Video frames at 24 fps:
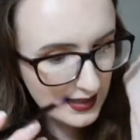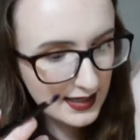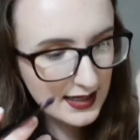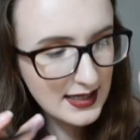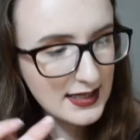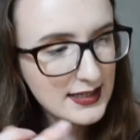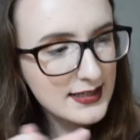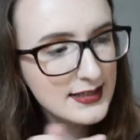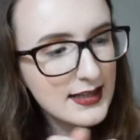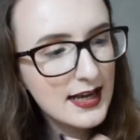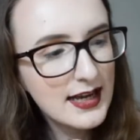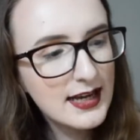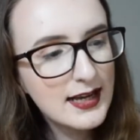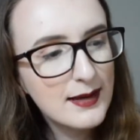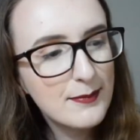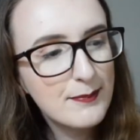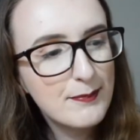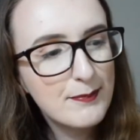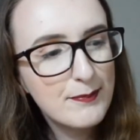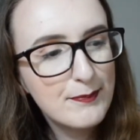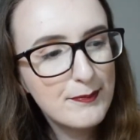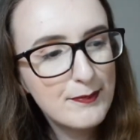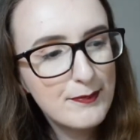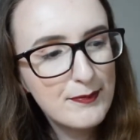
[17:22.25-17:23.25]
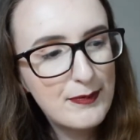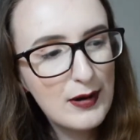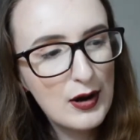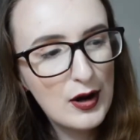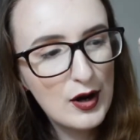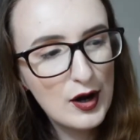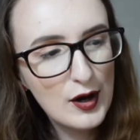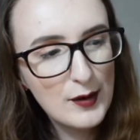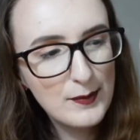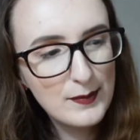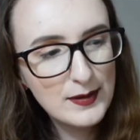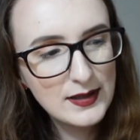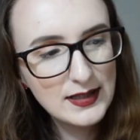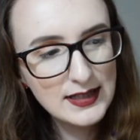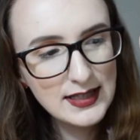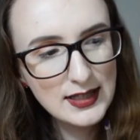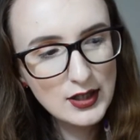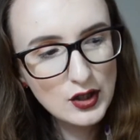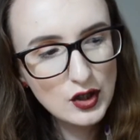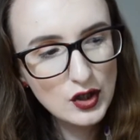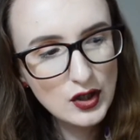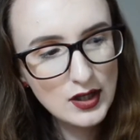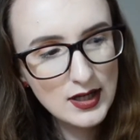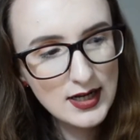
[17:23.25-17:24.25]
It's like a purpley
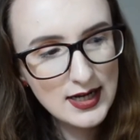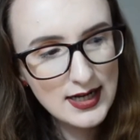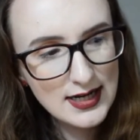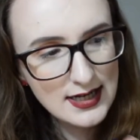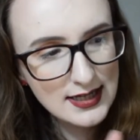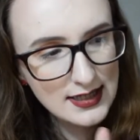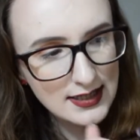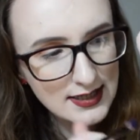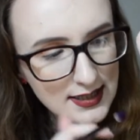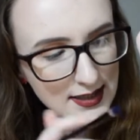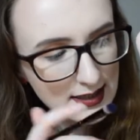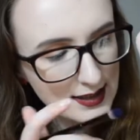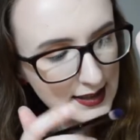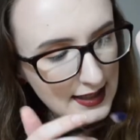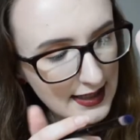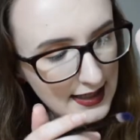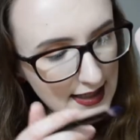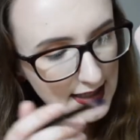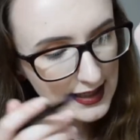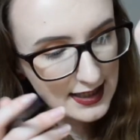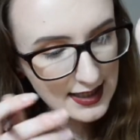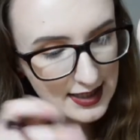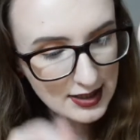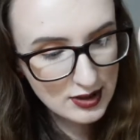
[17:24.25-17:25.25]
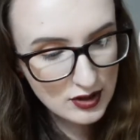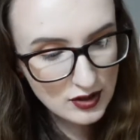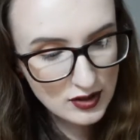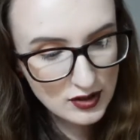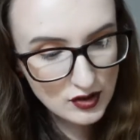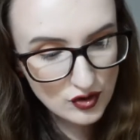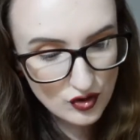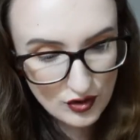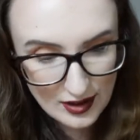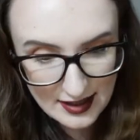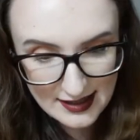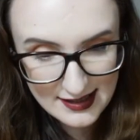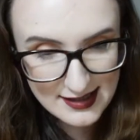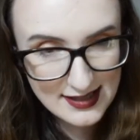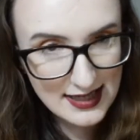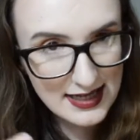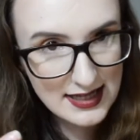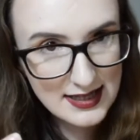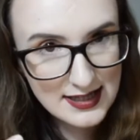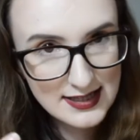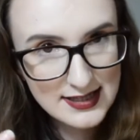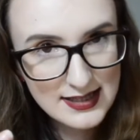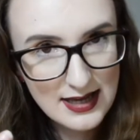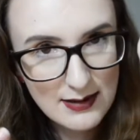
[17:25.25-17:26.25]
colour. Like, it doesn't
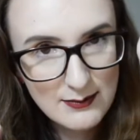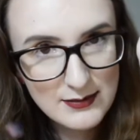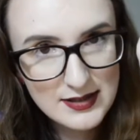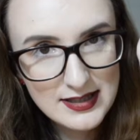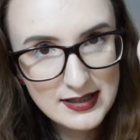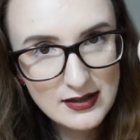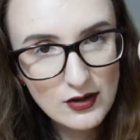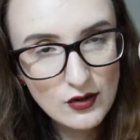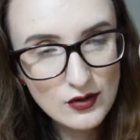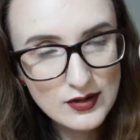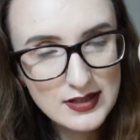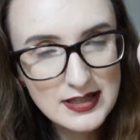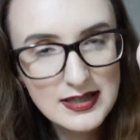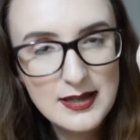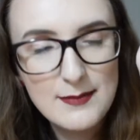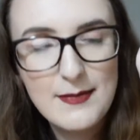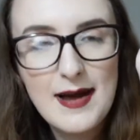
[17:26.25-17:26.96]
translate the same as it looks in the